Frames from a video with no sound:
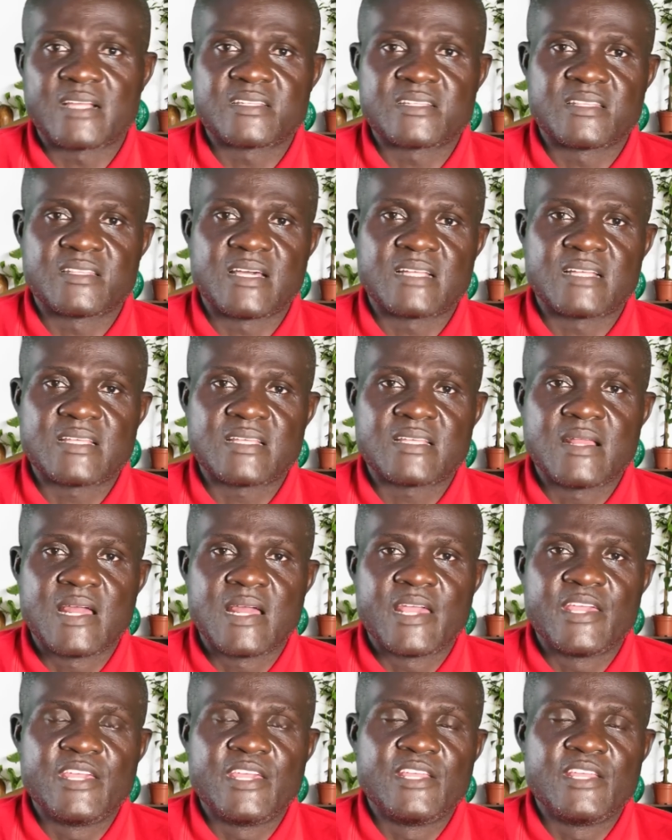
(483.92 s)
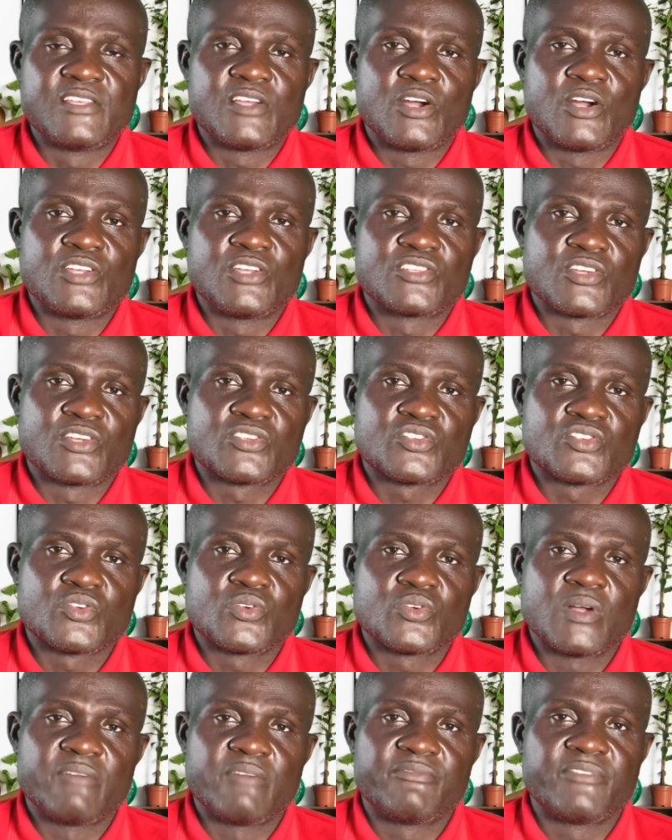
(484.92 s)
that he is also
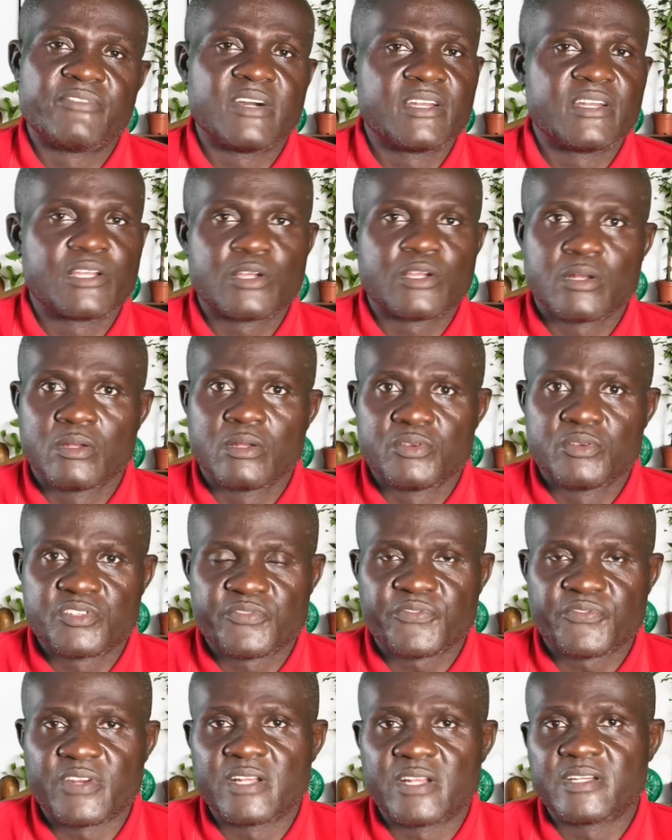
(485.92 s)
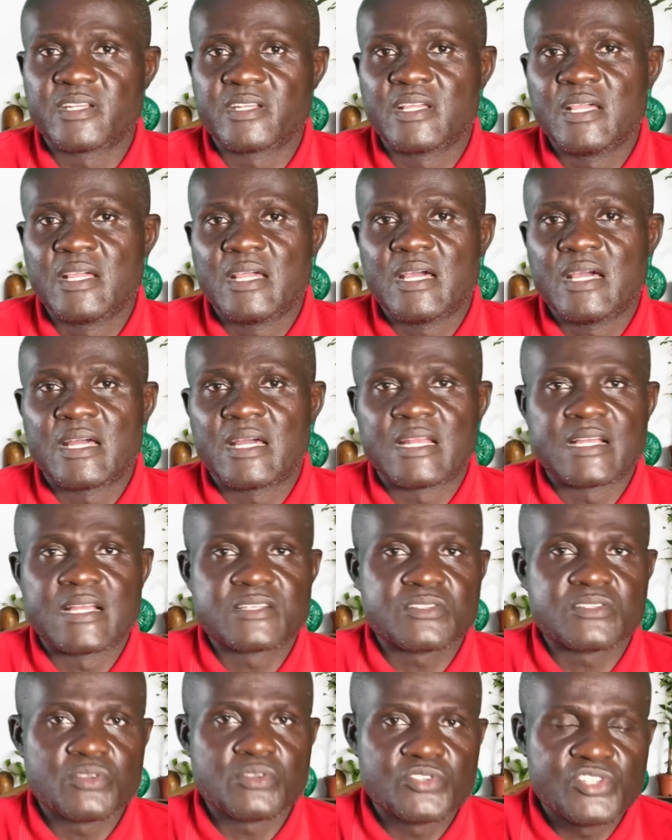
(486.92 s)
a very close friend, an
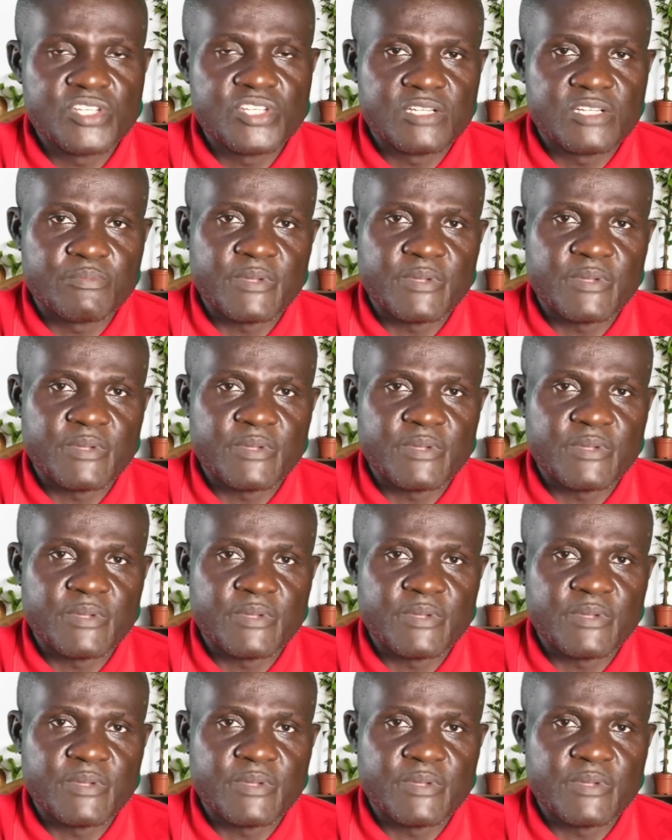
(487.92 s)
associate